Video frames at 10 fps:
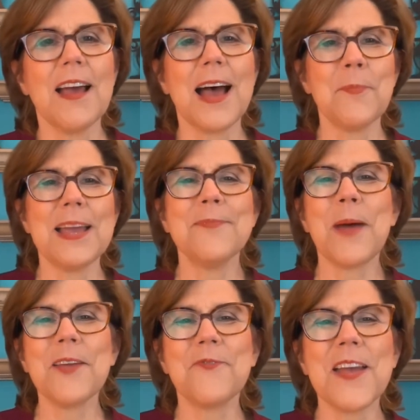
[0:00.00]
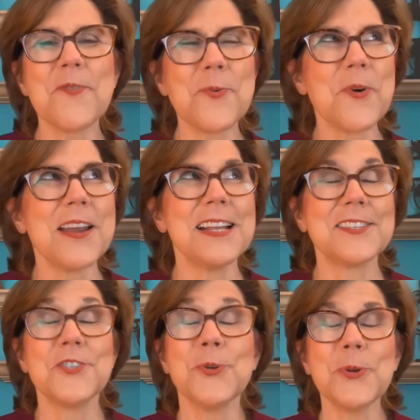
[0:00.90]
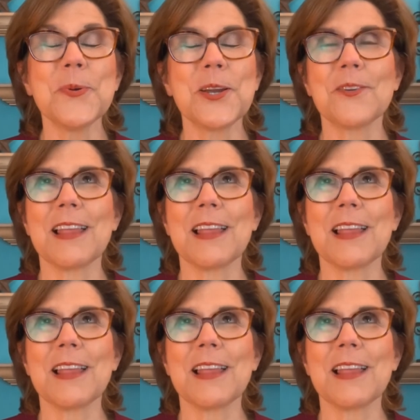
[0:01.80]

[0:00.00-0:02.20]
Um, and my favorite one, it's due to in,